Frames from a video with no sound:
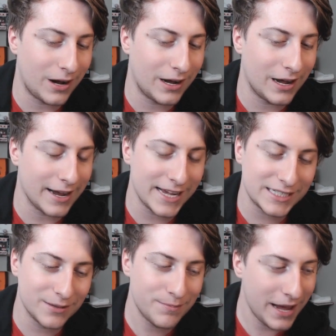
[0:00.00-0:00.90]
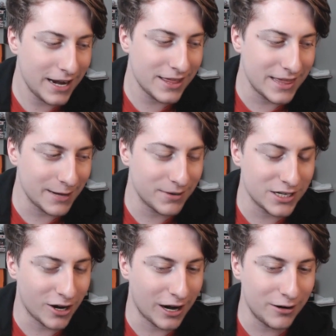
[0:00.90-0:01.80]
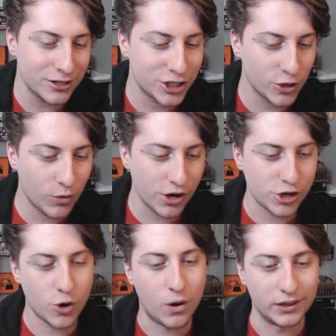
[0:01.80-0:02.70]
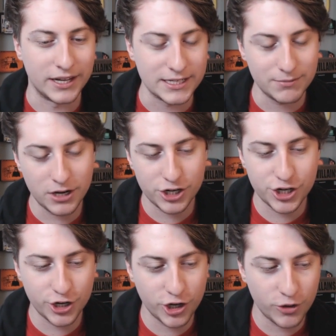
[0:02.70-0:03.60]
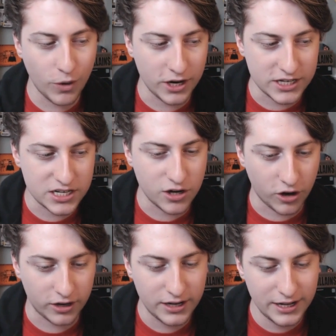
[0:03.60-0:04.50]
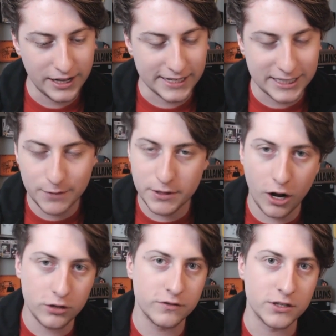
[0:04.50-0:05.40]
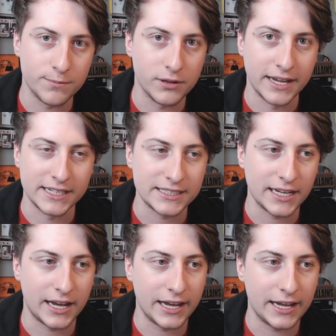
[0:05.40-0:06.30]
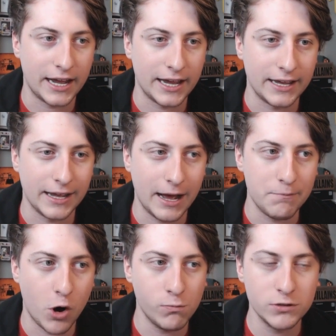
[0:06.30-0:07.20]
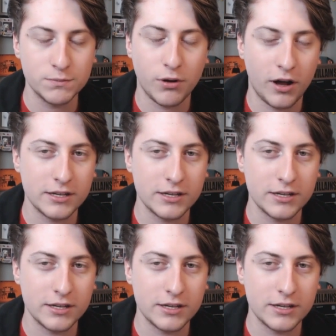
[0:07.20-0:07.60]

I guess the main thing I'm going to talk. I'm not sure where to go on this. I'm not sure where to start. It's going to be all over the place. I'm almost